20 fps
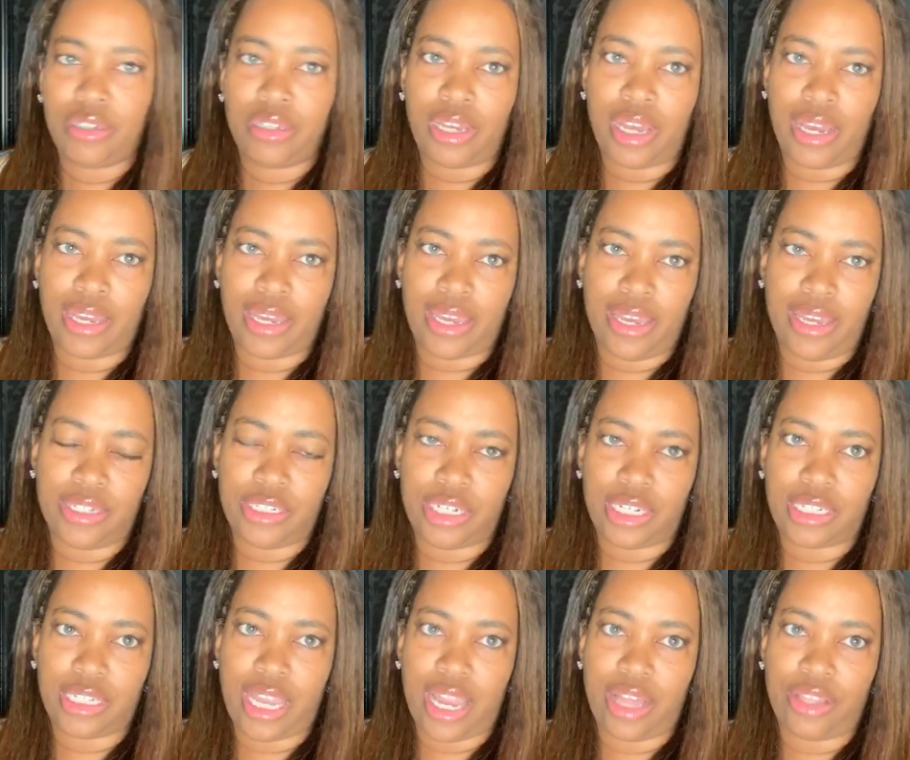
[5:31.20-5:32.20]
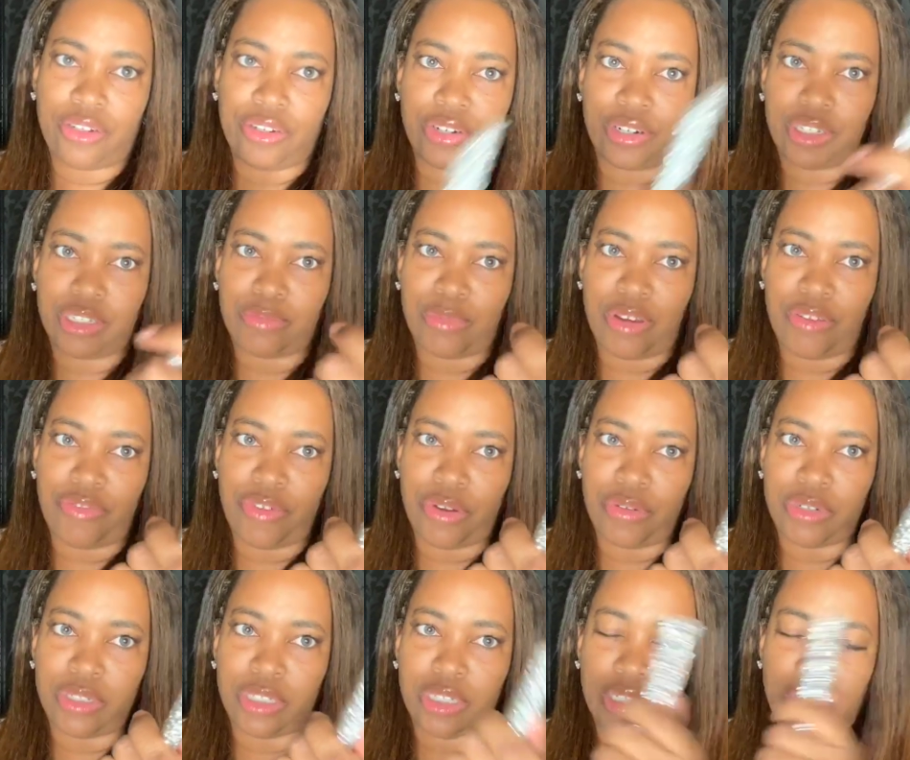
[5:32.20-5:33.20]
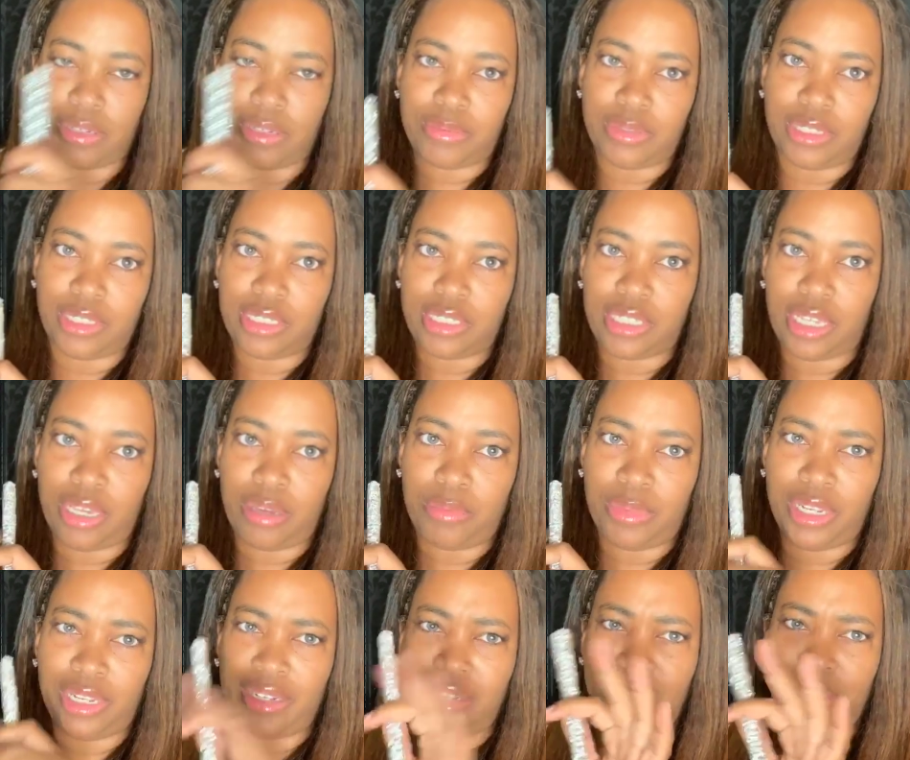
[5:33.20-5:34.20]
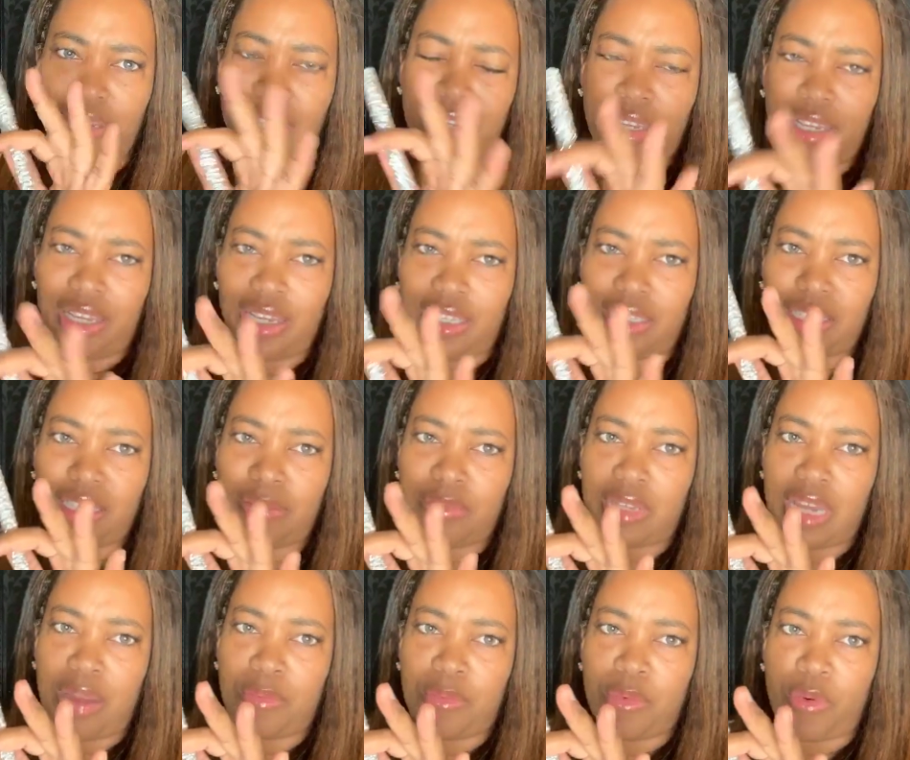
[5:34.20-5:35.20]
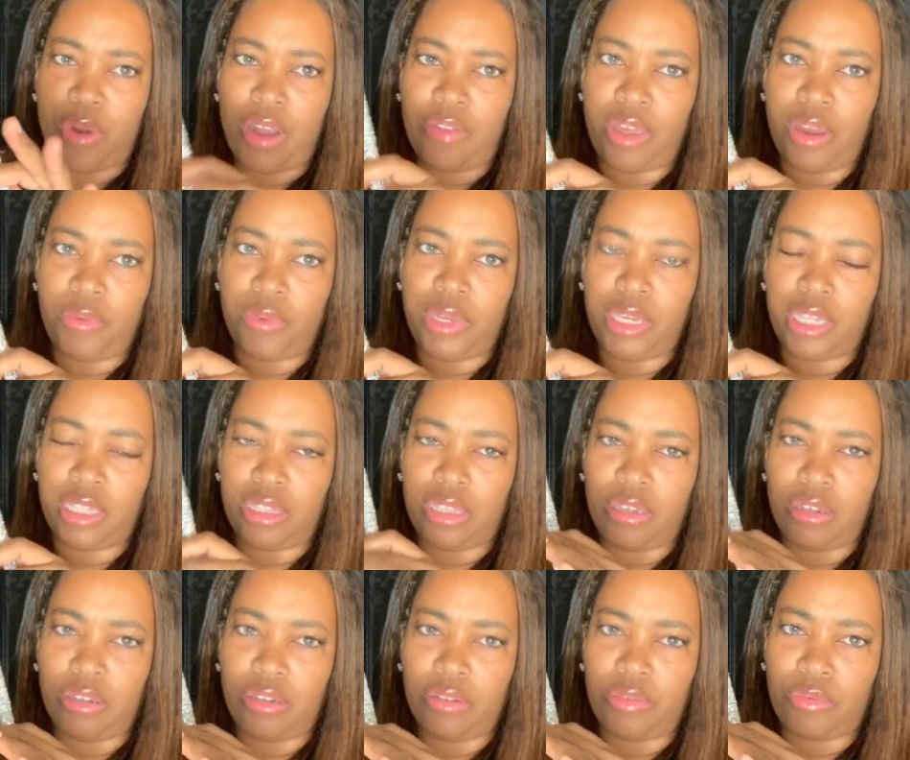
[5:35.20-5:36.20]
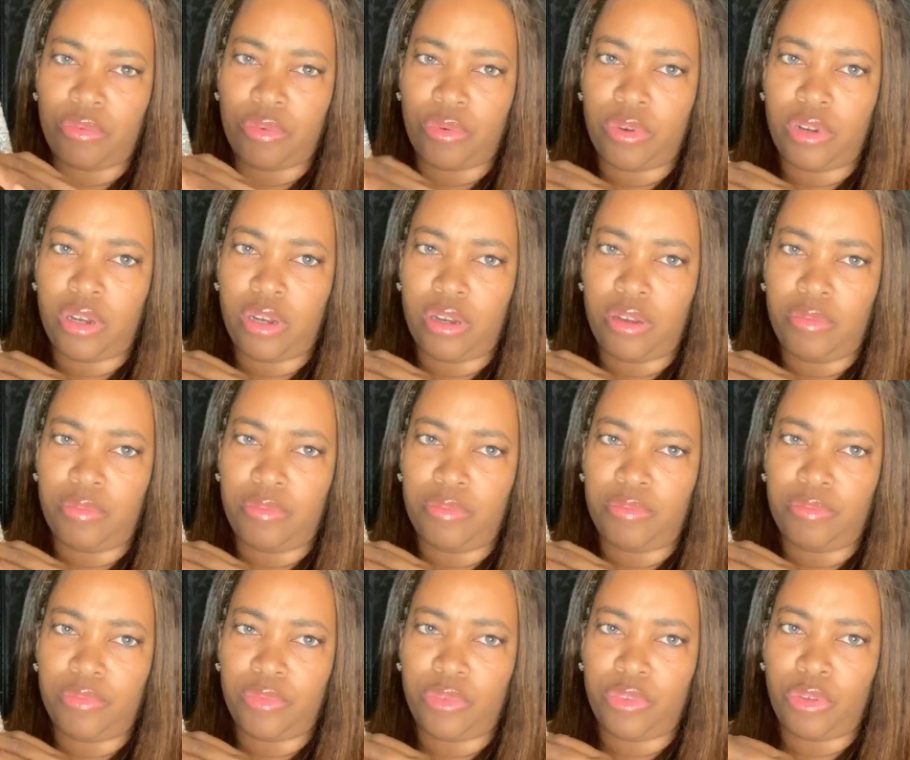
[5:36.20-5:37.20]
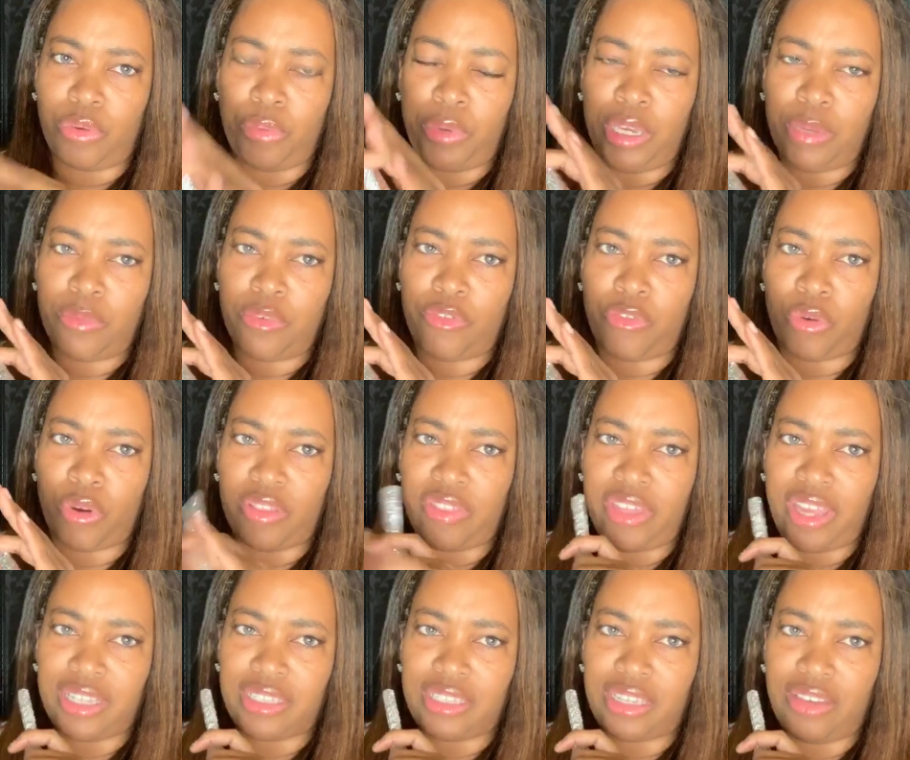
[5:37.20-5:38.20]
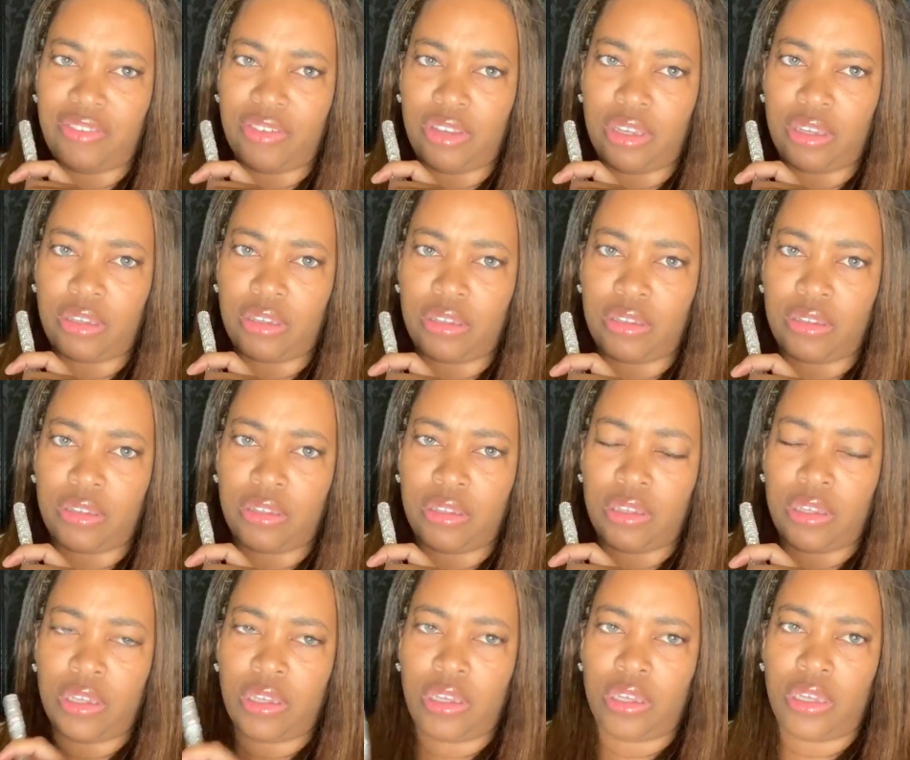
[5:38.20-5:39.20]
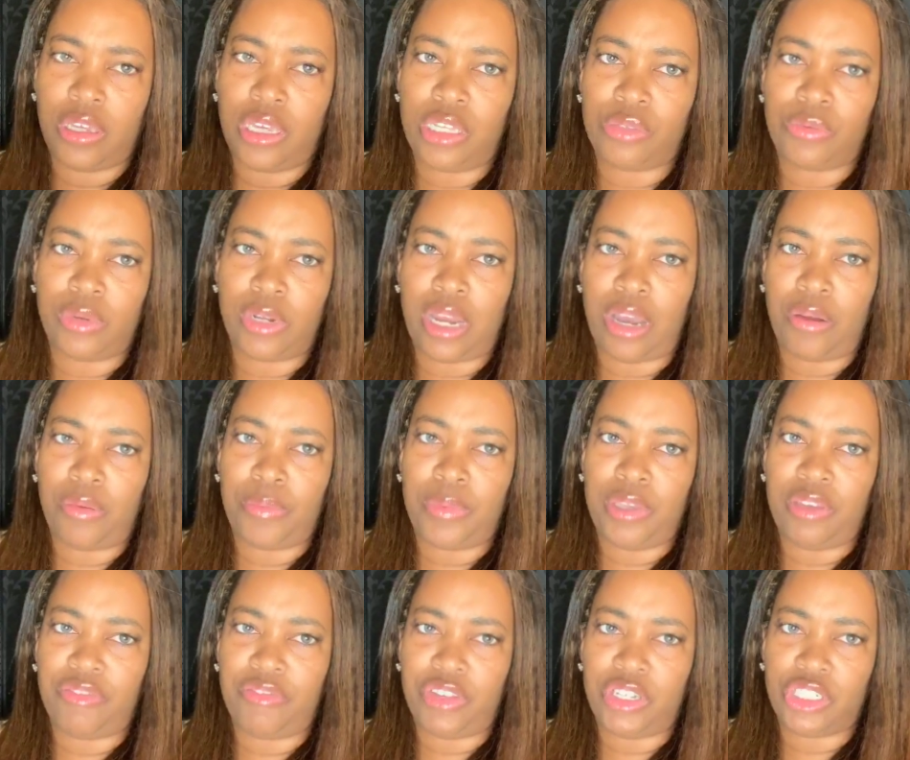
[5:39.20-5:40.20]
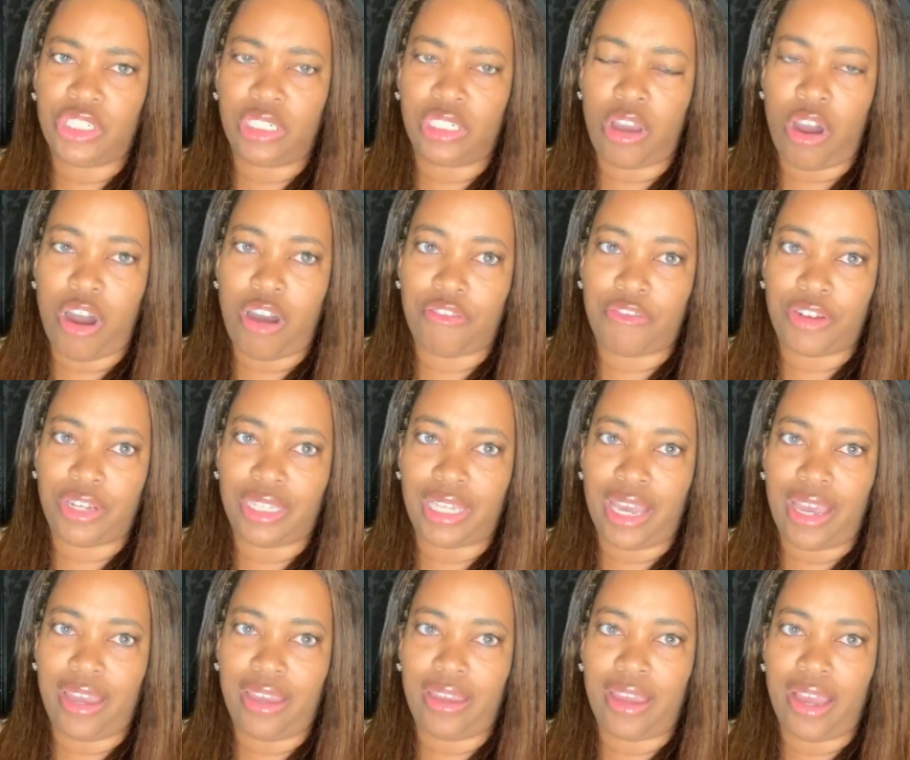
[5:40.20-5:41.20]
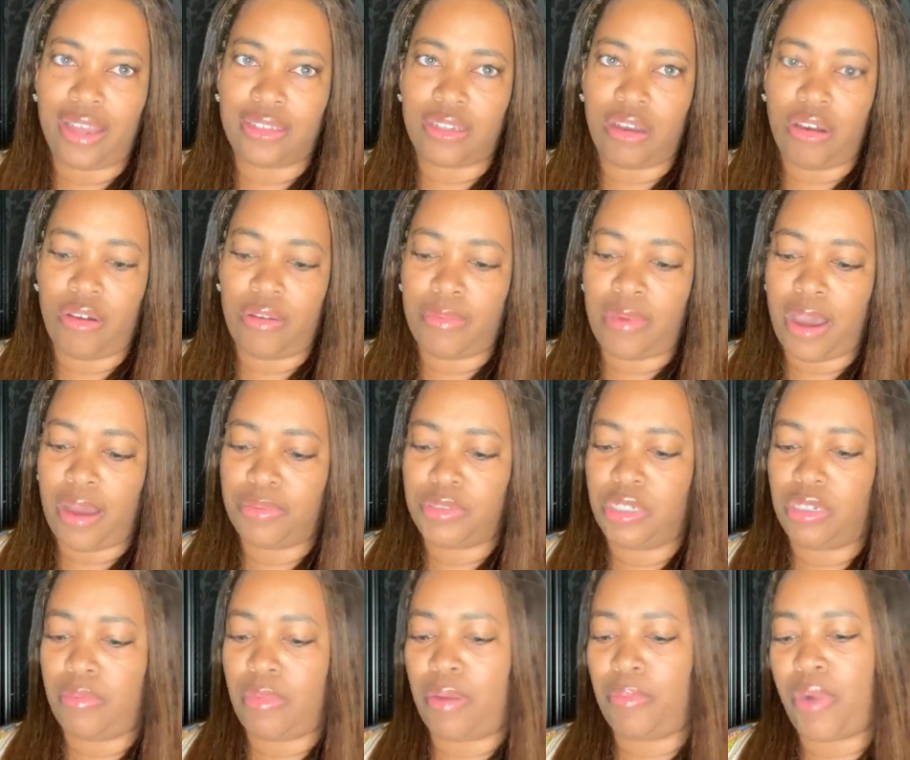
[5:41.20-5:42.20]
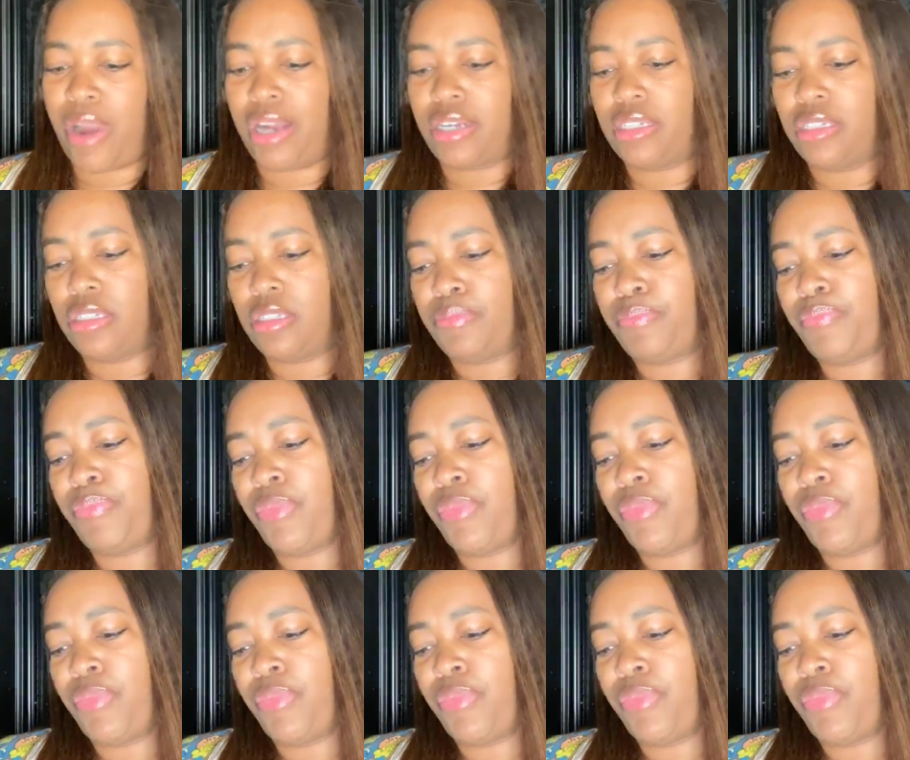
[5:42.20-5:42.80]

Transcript: I can't check the calendar because my phone is hooked up to this thing, but it's sometime around that week, the um, the week before Thanksgiving, is when I'll be officially offering that as an option in my practice.